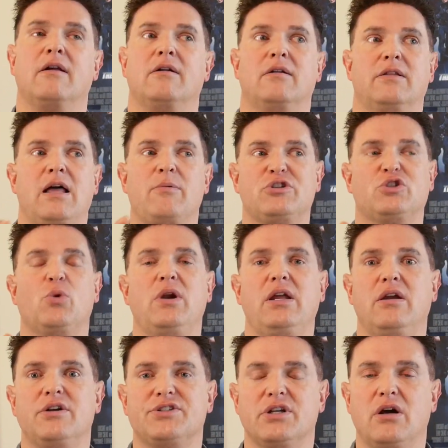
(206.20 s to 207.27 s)
That was 20
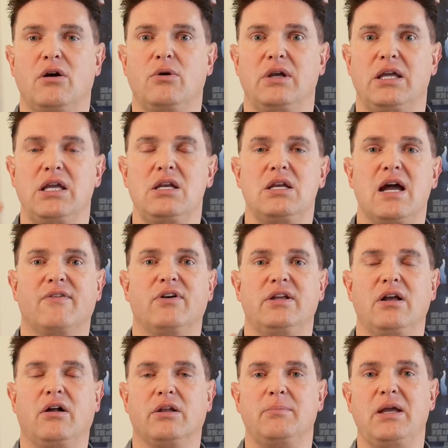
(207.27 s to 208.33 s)
years ago. He never
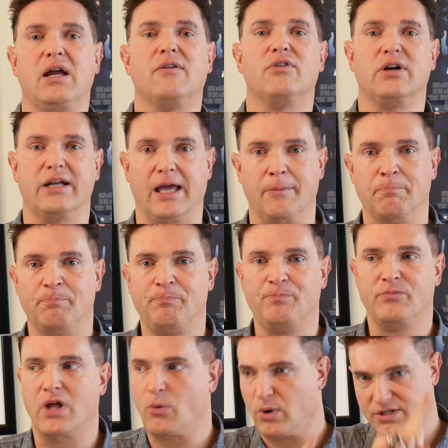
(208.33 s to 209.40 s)
yelled at me ever again.
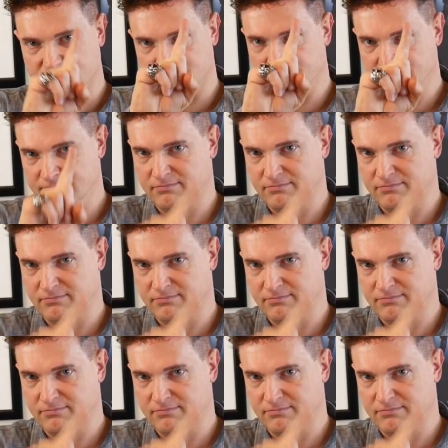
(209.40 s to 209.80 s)
Not once.